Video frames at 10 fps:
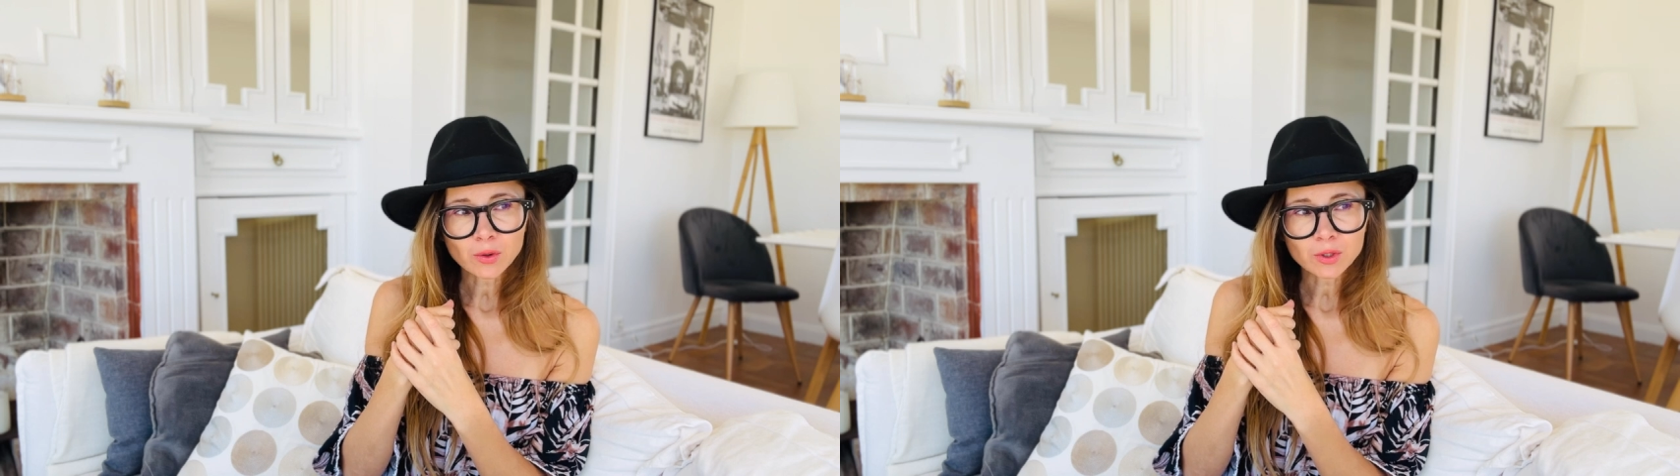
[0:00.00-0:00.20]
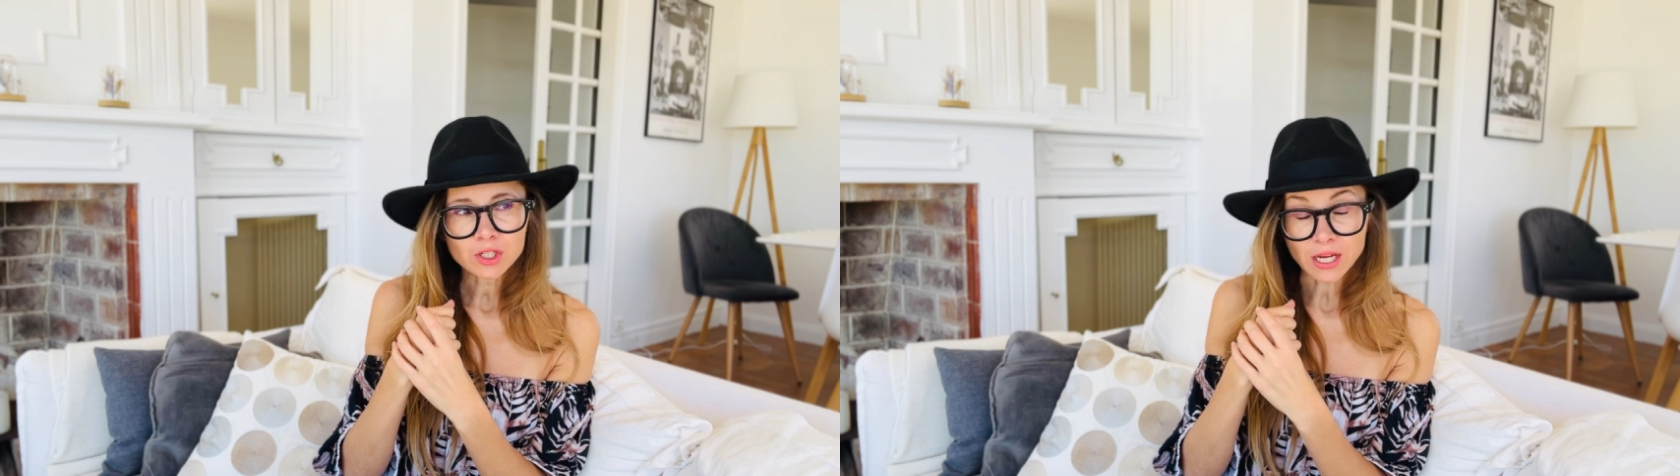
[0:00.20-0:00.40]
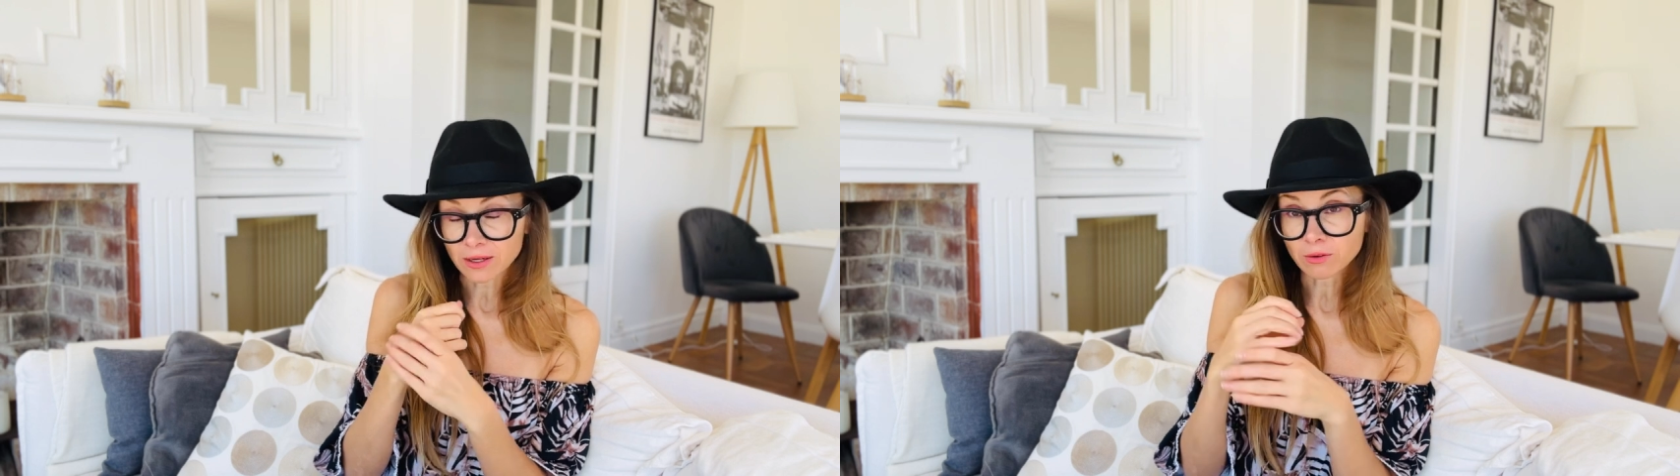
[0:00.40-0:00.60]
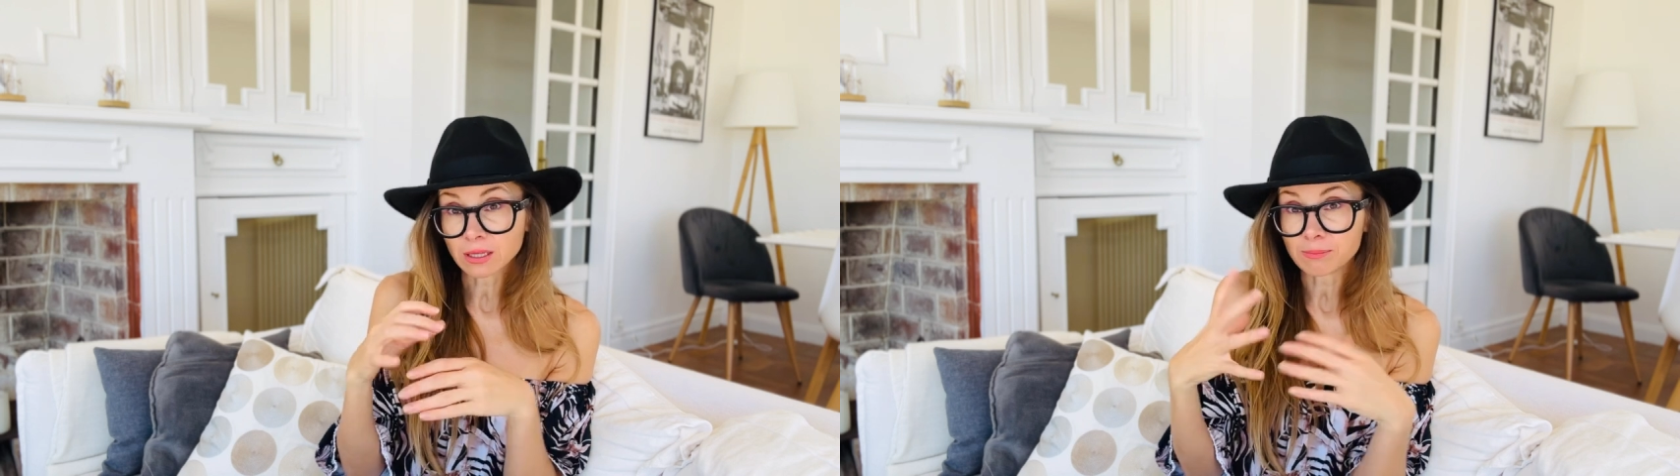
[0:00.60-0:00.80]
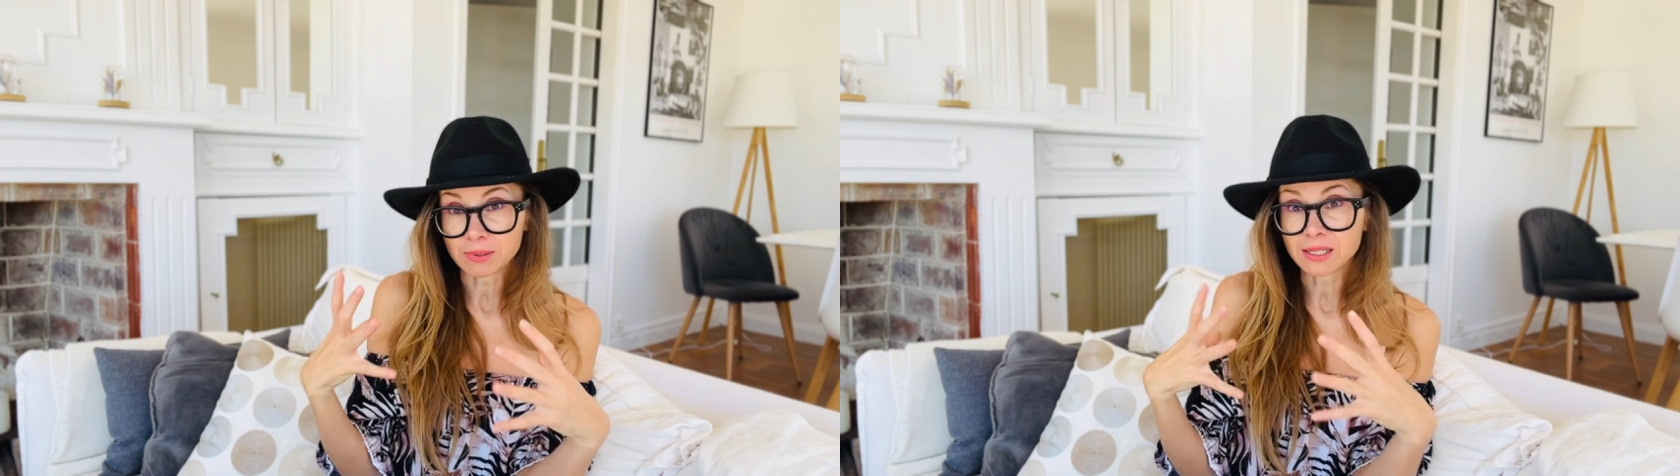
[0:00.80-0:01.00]
could
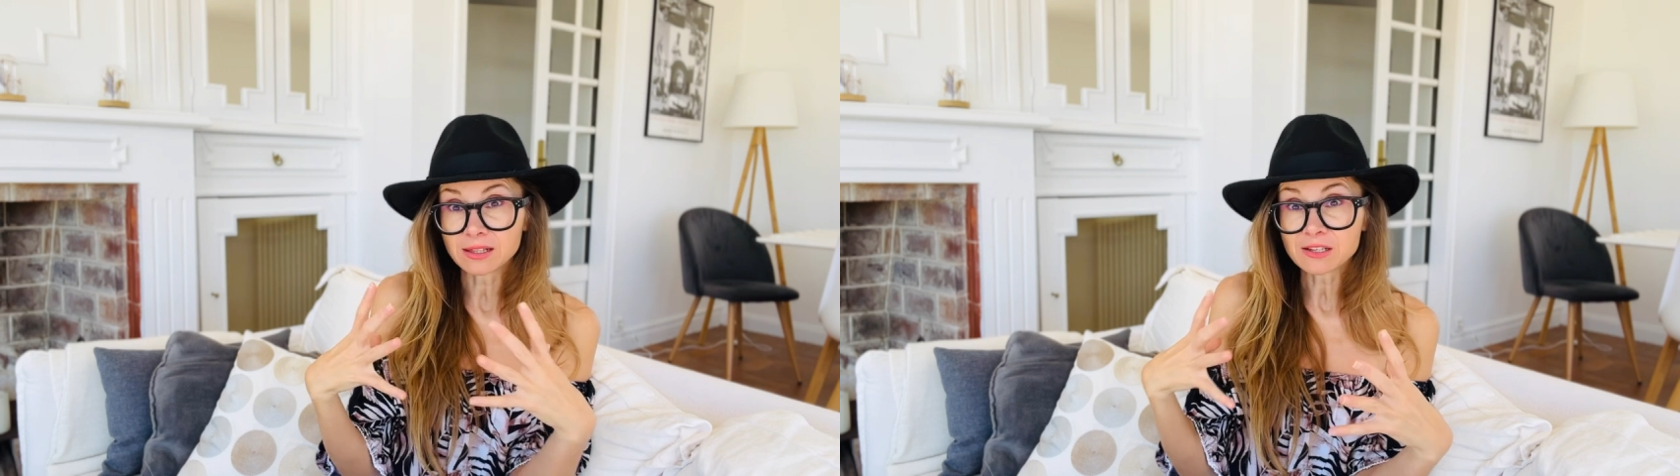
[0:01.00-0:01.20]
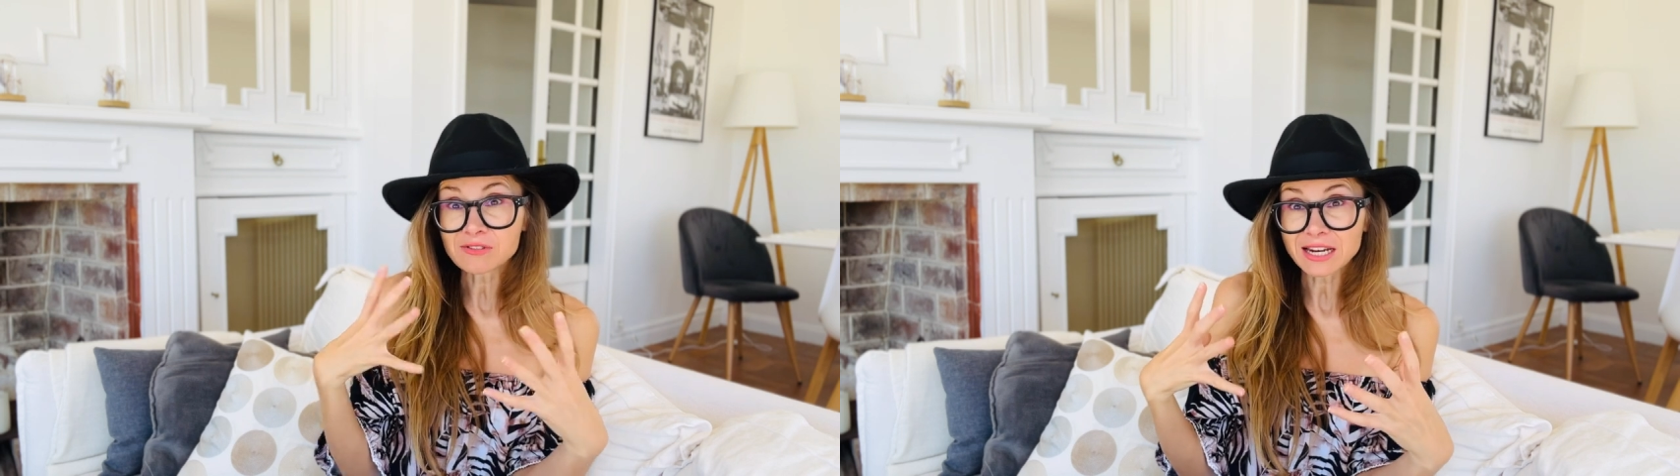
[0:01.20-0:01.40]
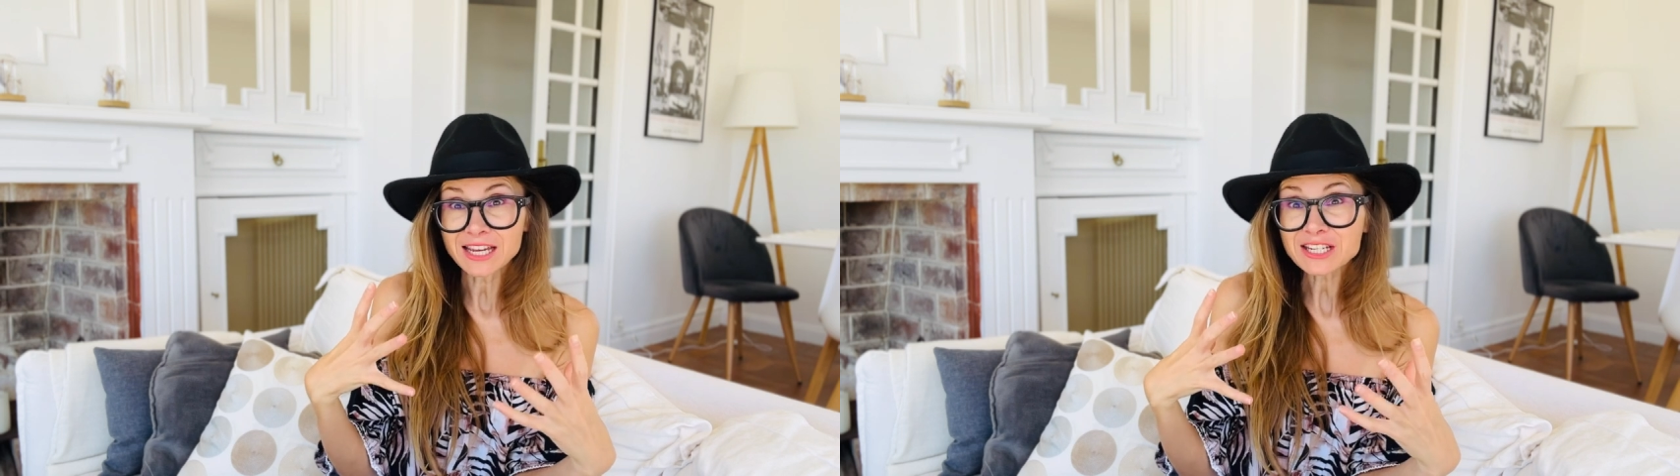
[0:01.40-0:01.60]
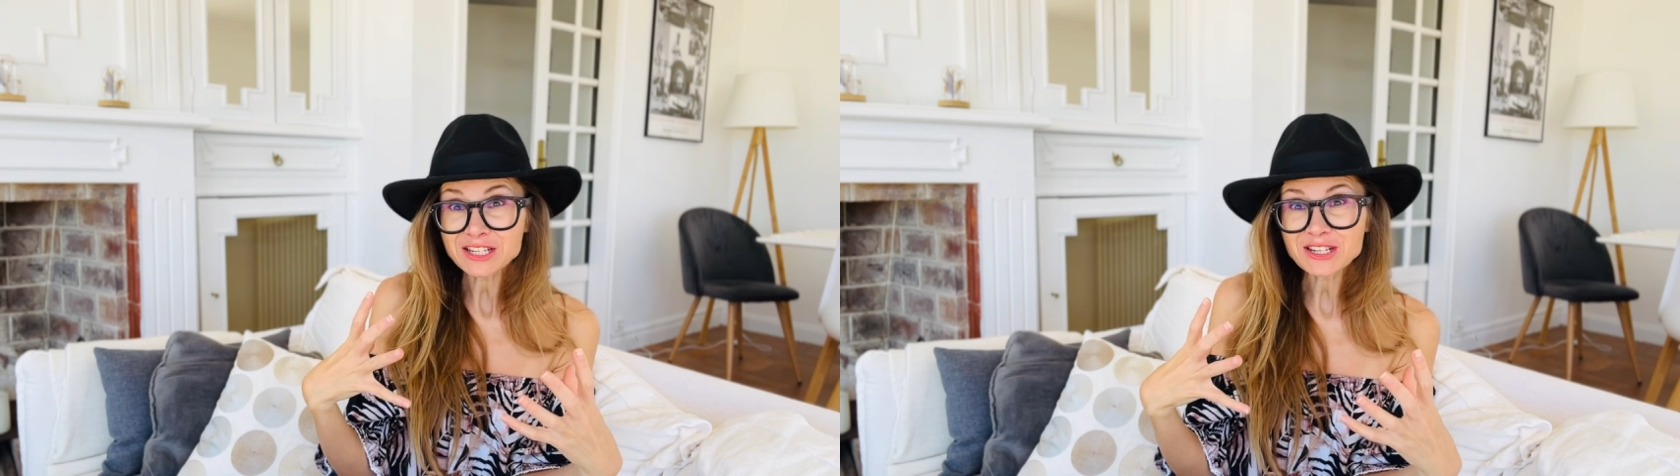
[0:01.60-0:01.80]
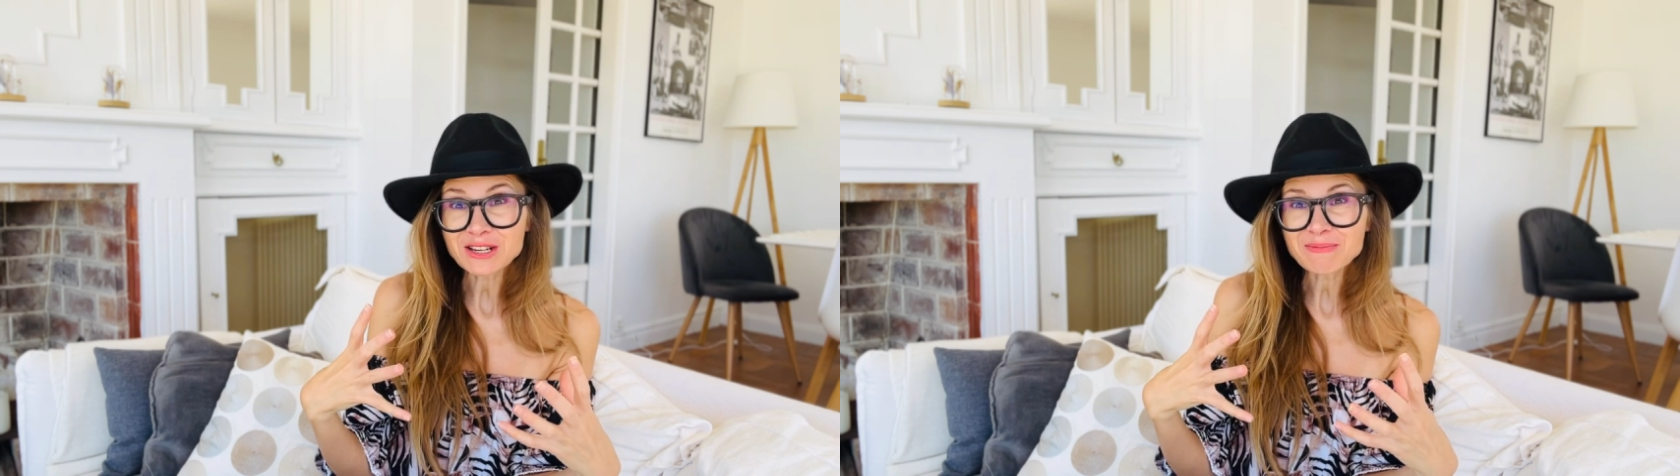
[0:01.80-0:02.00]
generally be the
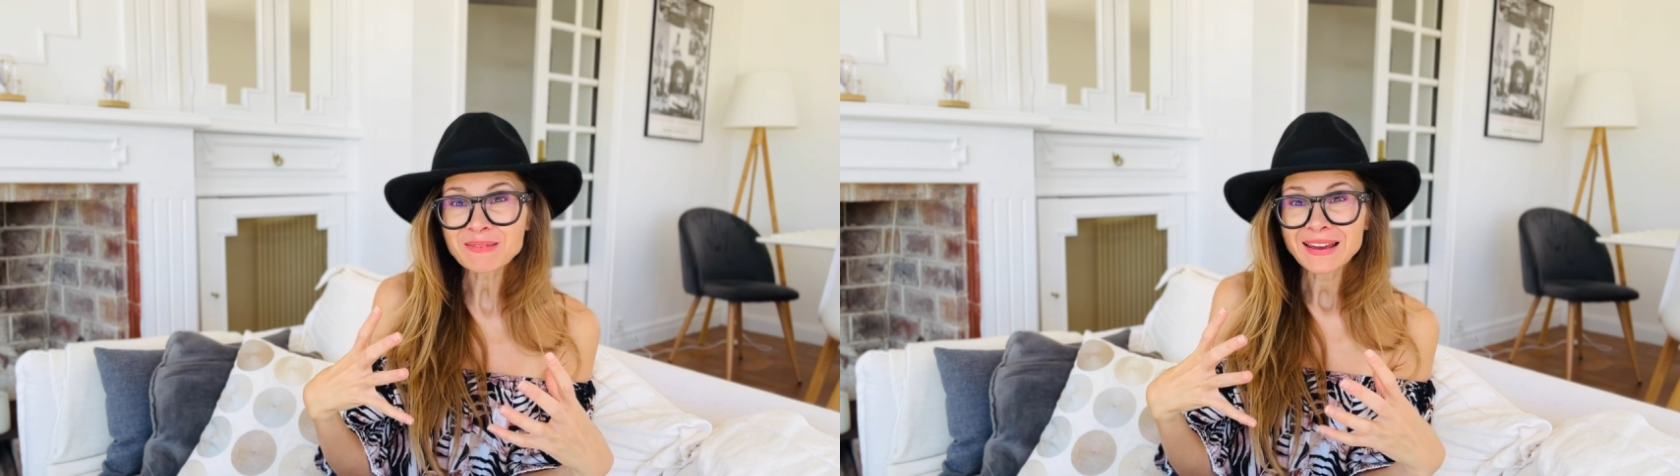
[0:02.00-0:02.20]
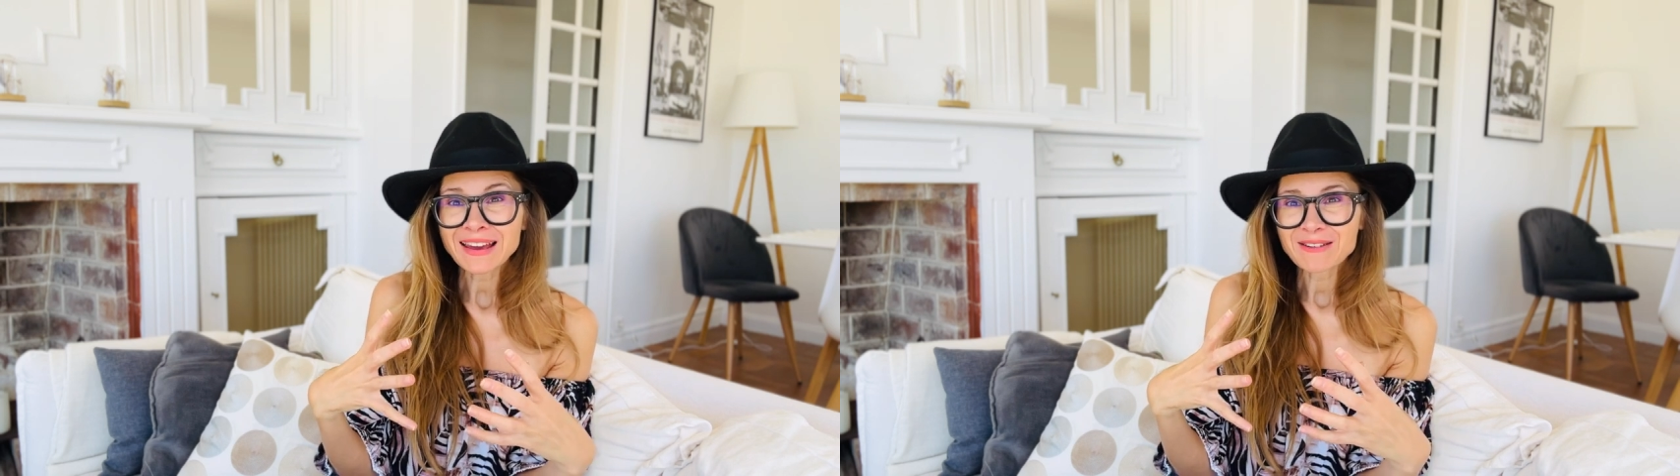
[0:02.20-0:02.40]
relationship,